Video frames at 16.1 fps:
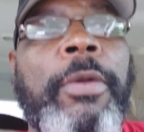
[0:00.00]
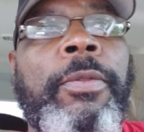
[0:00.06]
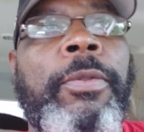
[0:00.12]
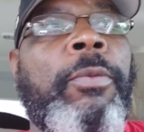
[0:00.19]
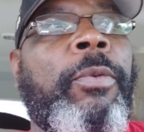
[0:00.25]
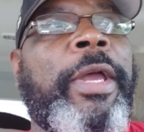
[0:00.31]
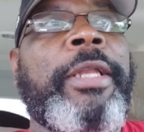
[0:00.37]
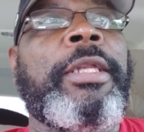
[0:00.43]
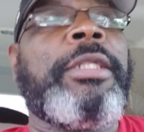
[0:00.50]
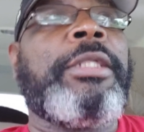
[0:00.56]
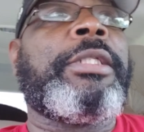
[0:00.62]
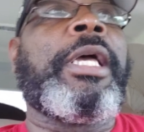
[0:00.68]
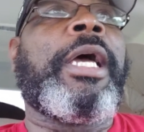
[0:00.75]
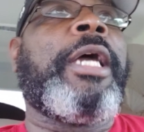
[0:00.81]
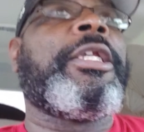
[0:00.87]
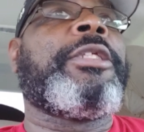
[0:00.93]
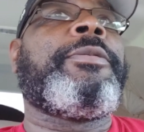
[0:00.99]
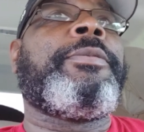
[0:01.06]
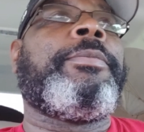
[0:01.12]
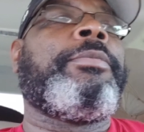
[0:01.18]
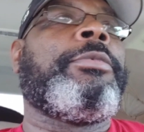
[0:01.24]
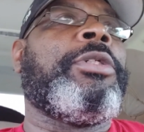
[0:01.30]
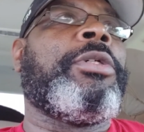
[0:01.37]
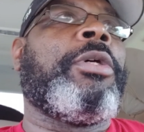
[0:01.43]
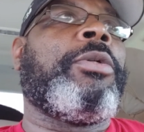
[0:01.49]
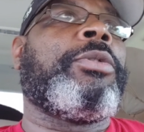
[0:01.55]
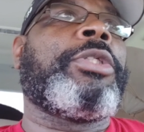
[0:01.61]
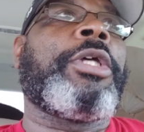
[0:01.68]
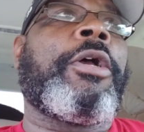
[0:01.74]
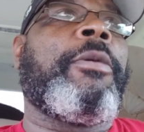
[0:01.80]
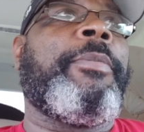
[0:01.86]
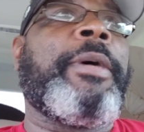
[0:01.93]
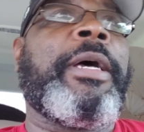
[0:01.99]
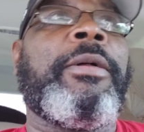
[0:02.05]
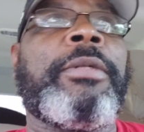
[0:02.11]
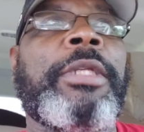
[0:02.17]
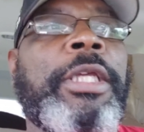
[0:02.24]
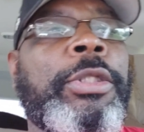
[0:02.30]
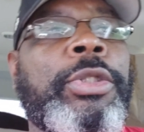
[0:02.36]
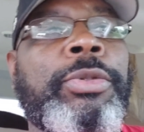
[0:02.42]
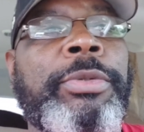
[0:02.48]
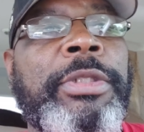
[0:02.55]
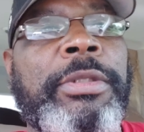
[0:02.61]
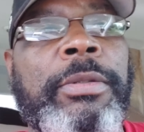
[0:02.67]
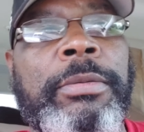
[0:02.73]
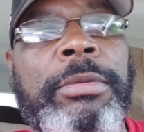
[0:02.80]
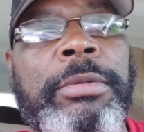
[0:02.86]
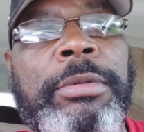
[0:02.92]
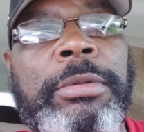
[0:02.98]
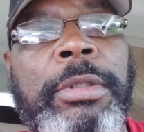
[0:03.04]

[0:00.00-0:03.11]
The way these guys, talk about injuries on